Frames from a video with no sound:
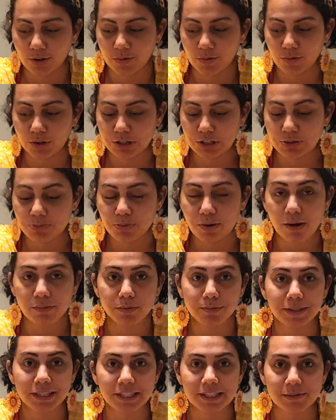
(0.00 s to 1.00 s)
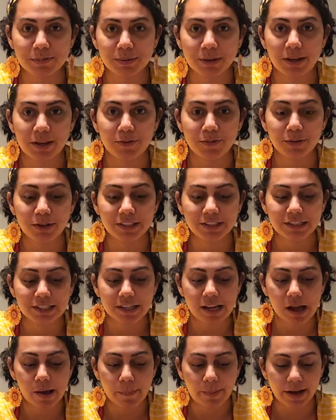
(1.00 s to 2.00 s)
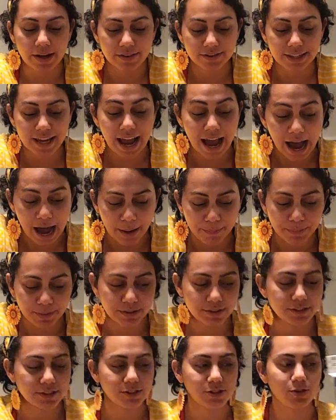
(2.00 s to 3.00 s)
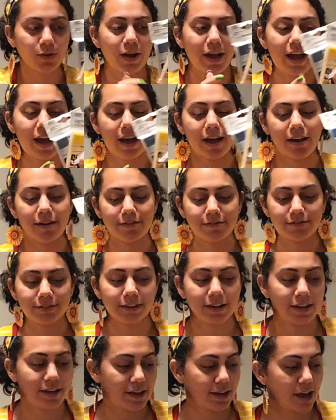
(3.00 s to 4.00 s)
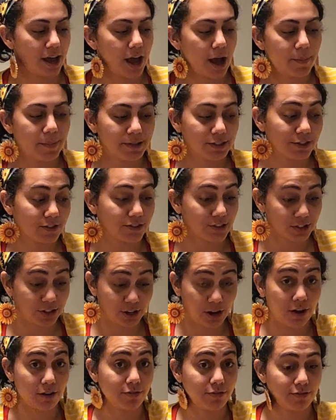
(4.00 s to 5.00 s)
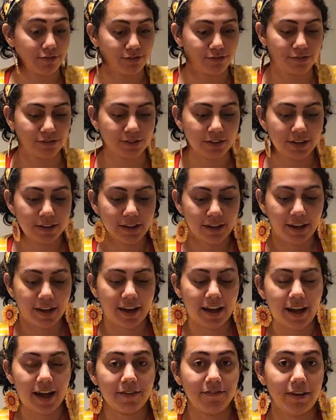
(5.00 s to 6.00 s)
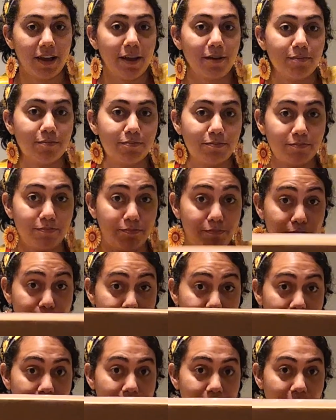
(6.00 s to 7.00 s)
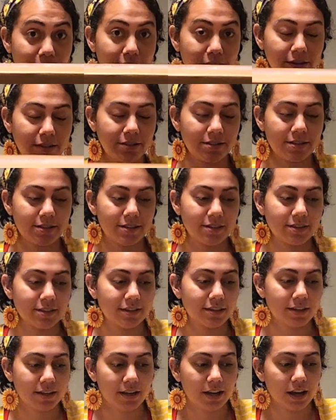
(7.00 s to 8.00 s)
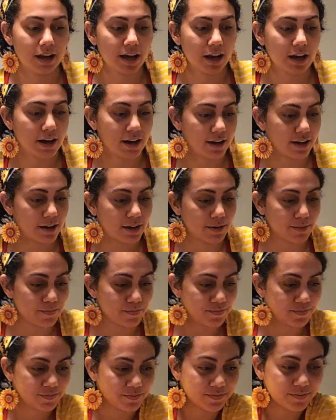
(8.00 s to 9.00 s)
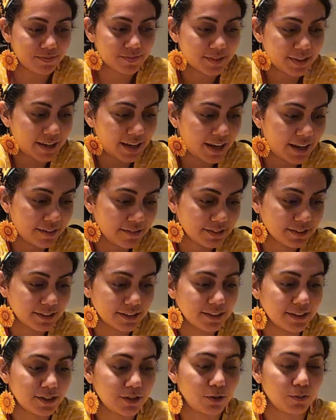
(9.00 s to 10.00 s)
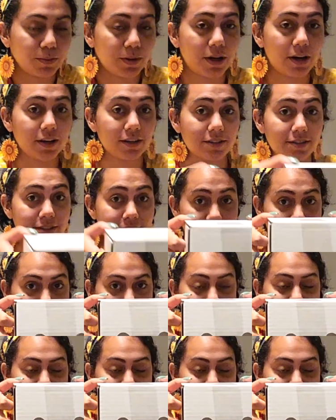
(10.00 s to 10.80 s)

Should probably explain what's about to happen. So I have a bunch of stuff. I have a big box. Um, I have a little box.